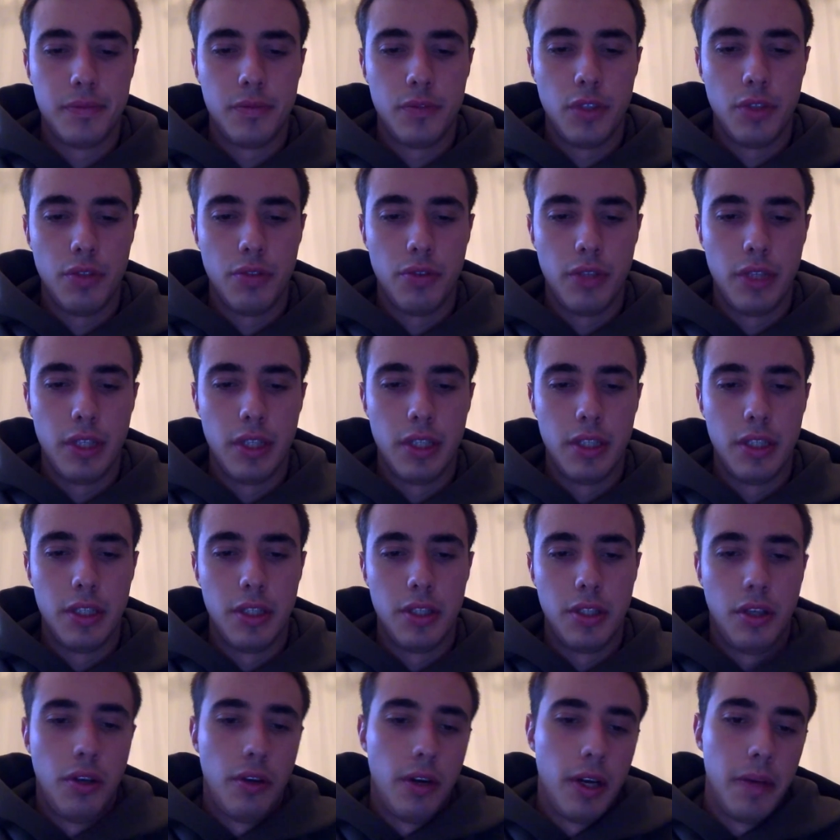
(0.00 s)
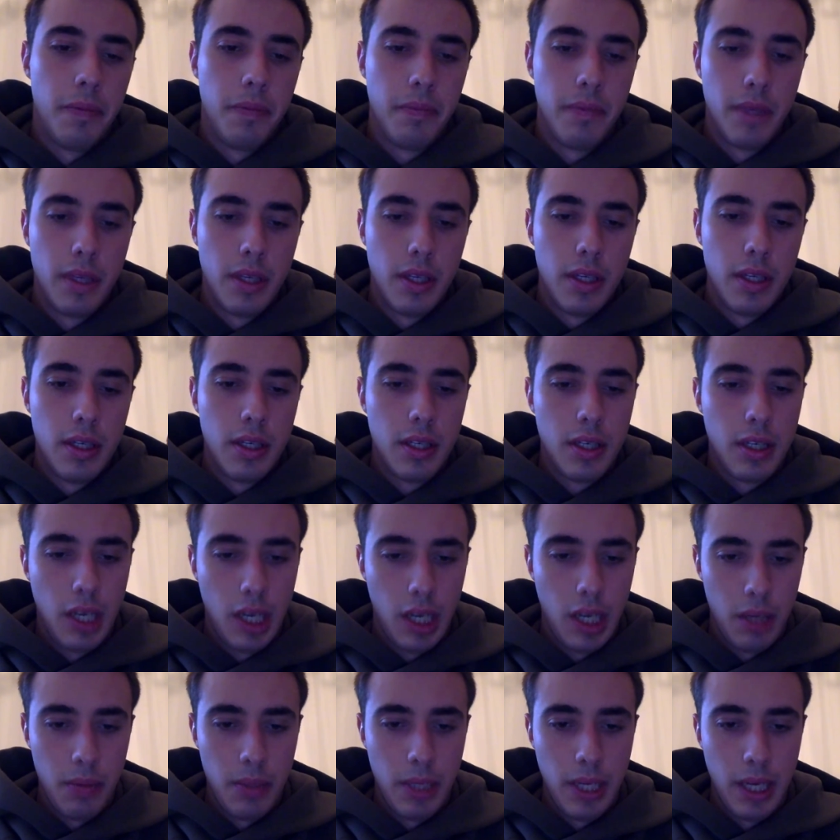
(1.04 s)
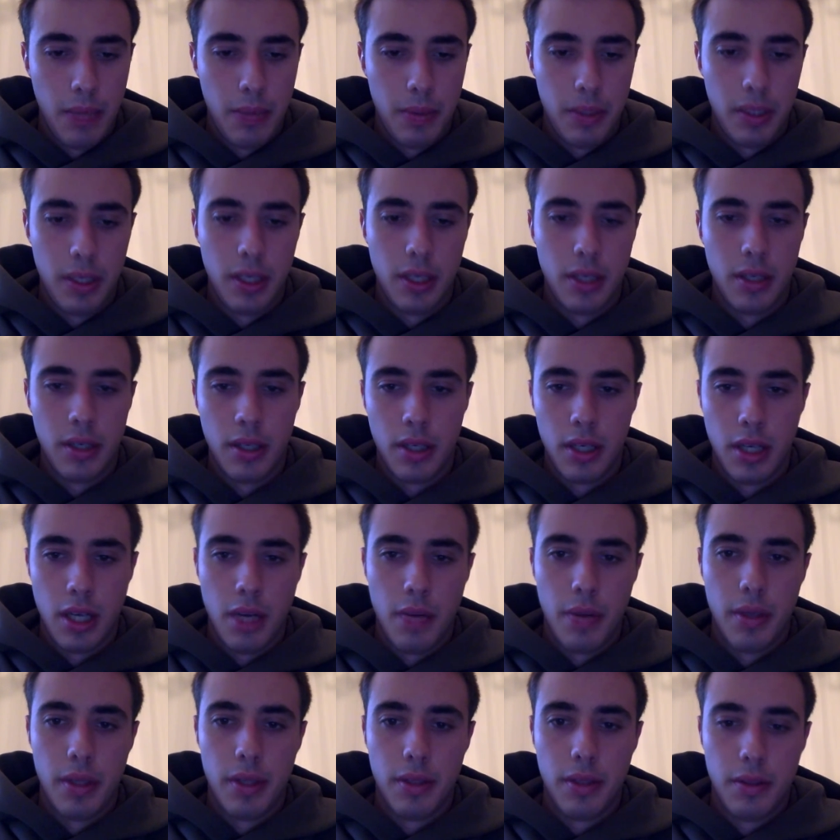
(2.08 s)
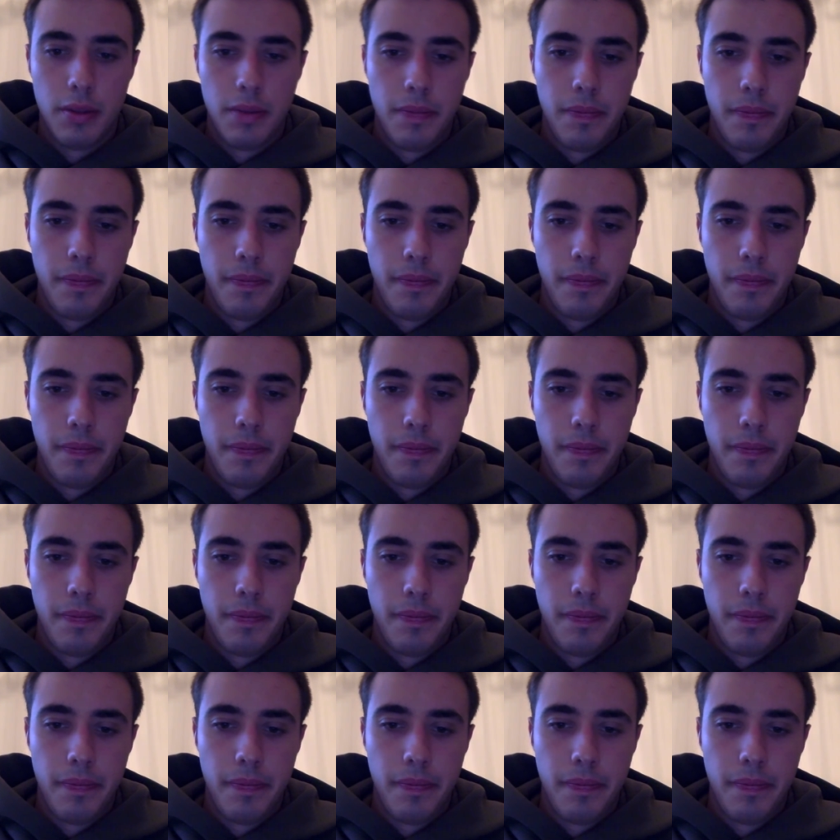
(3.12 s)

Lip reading: Feel free to disagree. I'd be happy to hear your comments.